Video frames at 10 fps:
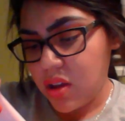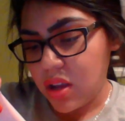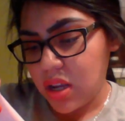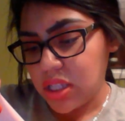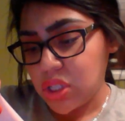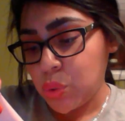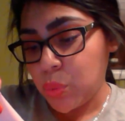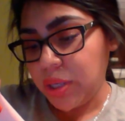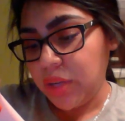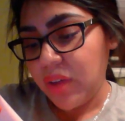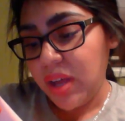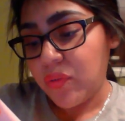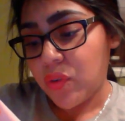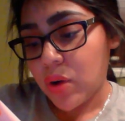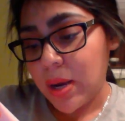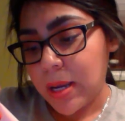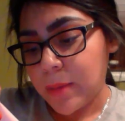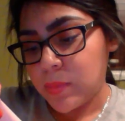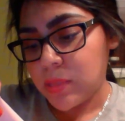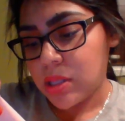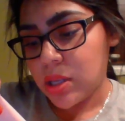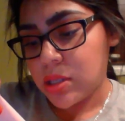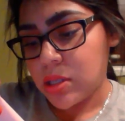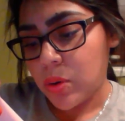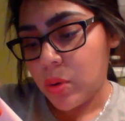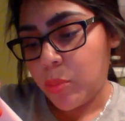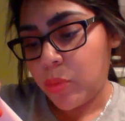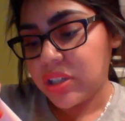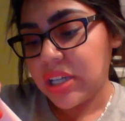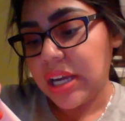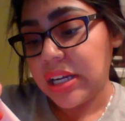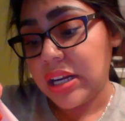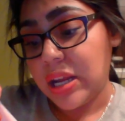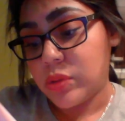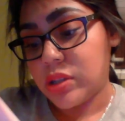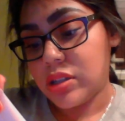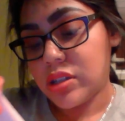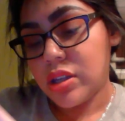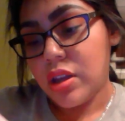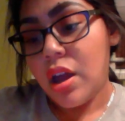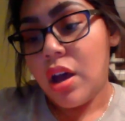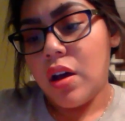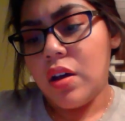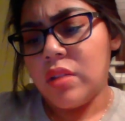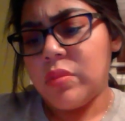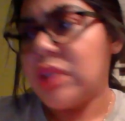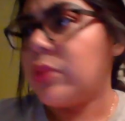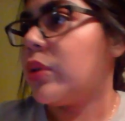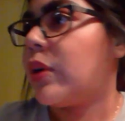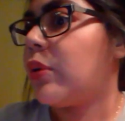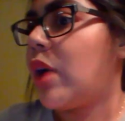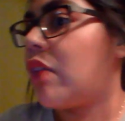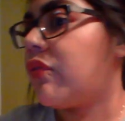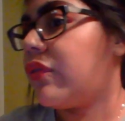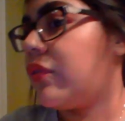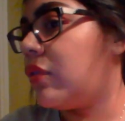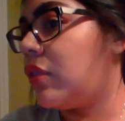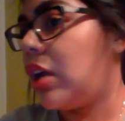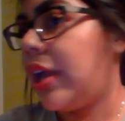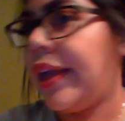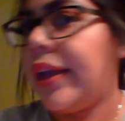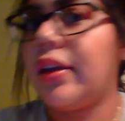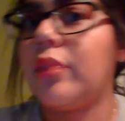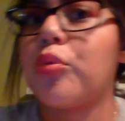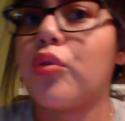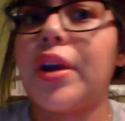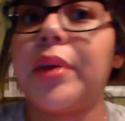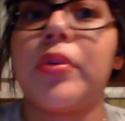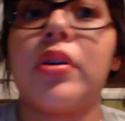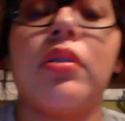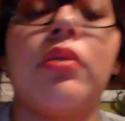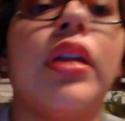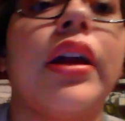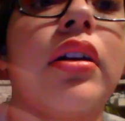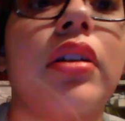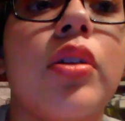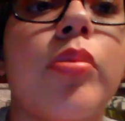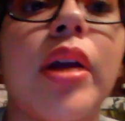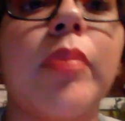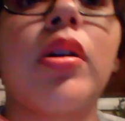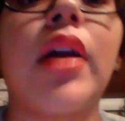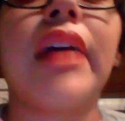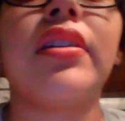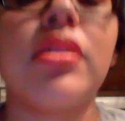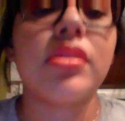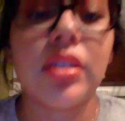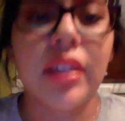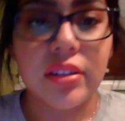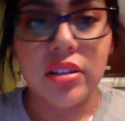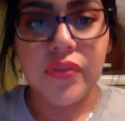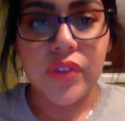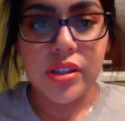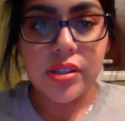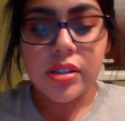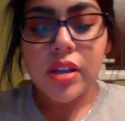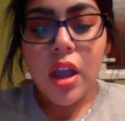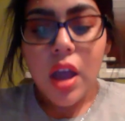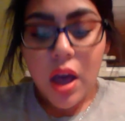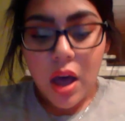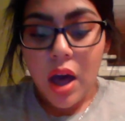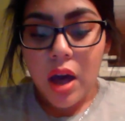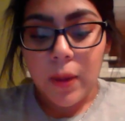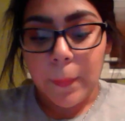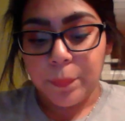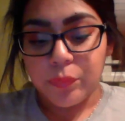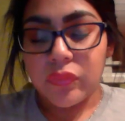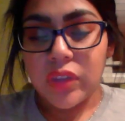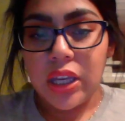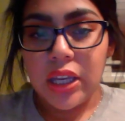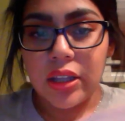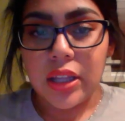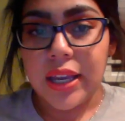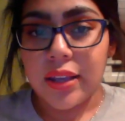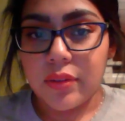It's 25 grams, 0.88 ounces. I don't know. I don't have a primer, like another primer handy to like the difference in like